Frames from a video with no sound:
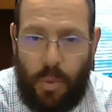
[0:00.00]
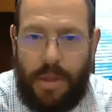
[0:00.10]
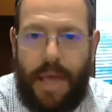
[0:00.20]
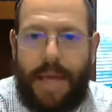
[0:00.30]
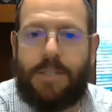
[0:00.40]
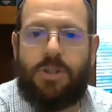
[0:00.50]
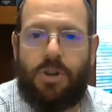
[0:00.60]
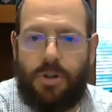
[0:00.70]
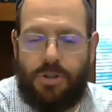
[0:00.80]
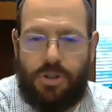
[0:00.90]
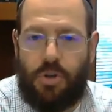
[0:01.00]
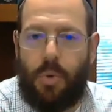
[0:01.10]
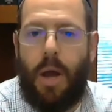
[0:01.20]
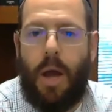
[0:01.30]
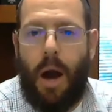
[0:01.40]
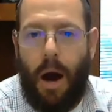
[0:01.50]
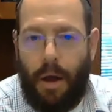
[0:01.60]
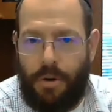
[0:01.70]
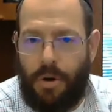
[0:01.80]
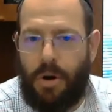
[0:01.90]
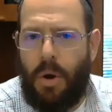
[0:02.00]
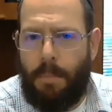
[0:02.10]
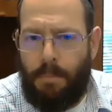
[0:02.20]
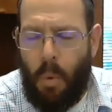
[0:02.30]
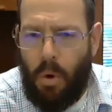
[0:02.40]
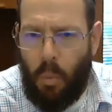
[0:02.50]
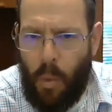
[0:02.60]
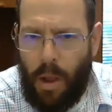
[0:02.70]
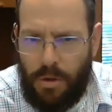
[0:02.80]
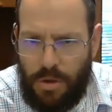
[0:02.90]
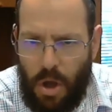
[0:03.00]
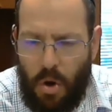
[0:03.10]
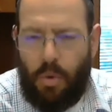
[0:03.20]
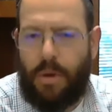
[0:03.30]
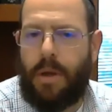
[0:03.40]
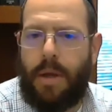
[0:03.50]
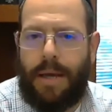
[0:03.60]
We then turn to other more well-known